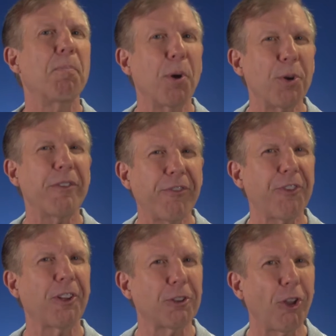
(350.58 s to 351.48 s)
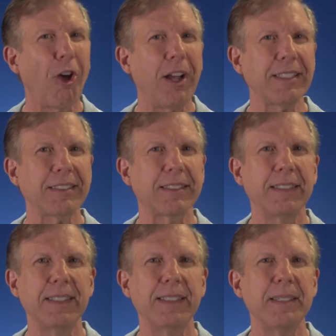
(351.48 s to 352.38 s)
burden for the lost,
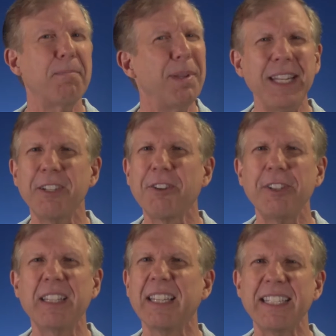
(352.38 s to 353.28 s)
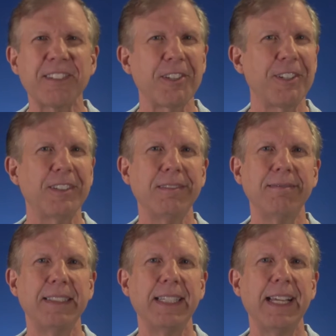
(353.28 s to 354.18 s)
being a good
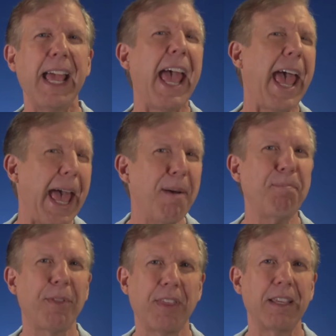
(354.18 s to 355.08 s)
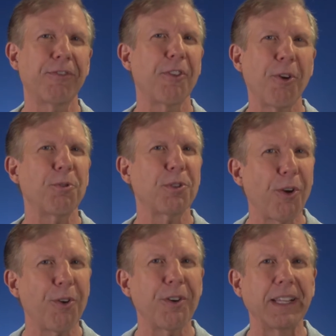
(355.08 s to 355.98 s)
listener, empathy for those
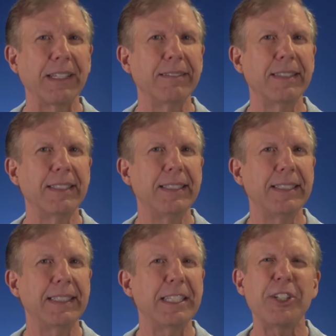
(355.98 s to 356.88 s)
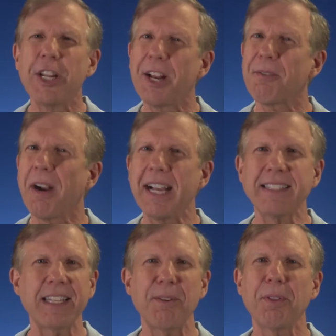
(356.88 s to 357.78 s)
hurting,
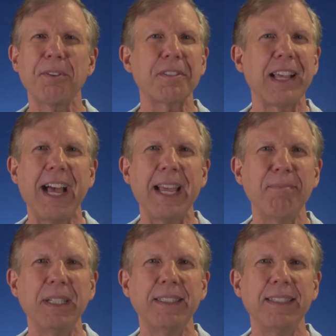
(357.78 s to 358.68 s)
generosity with your time,